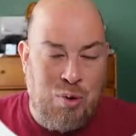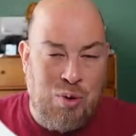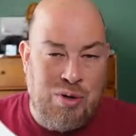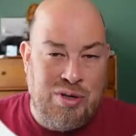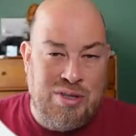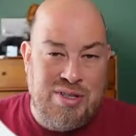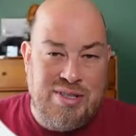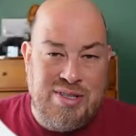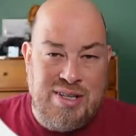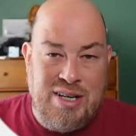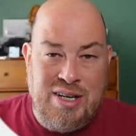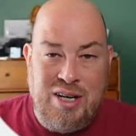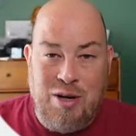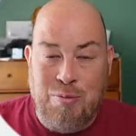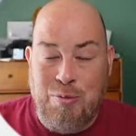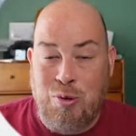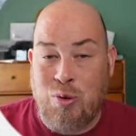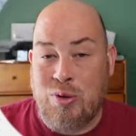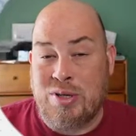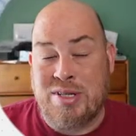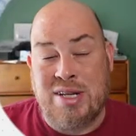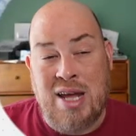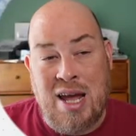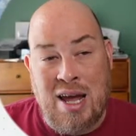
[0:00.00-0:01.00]
city or
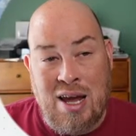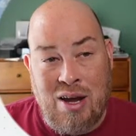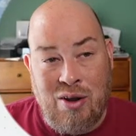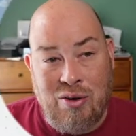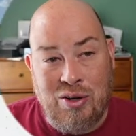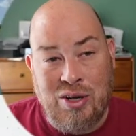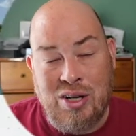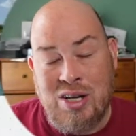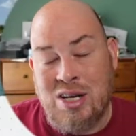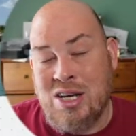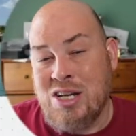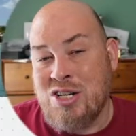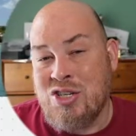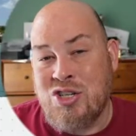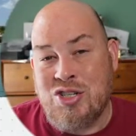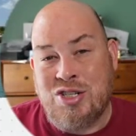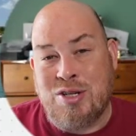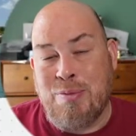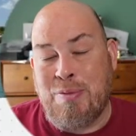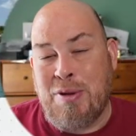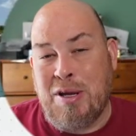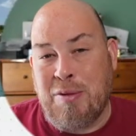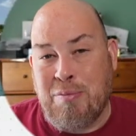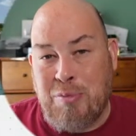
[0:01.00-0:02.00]
port town, just a
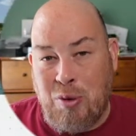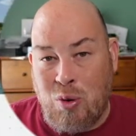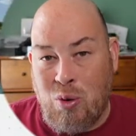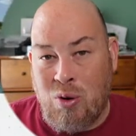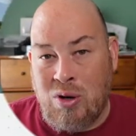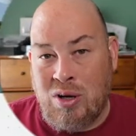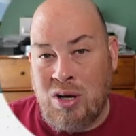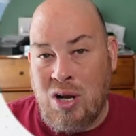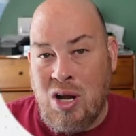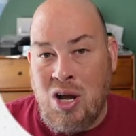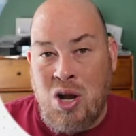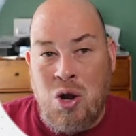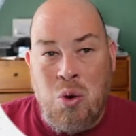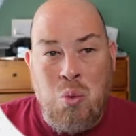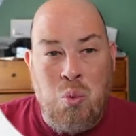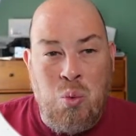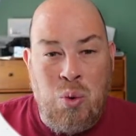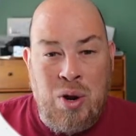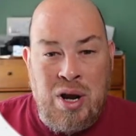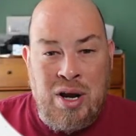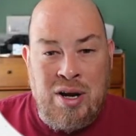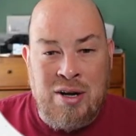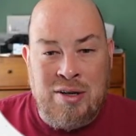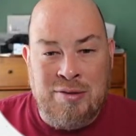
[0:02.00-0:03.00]
big port
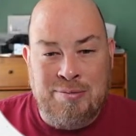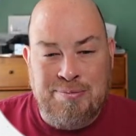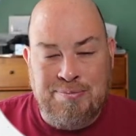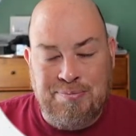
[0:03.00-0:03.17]
where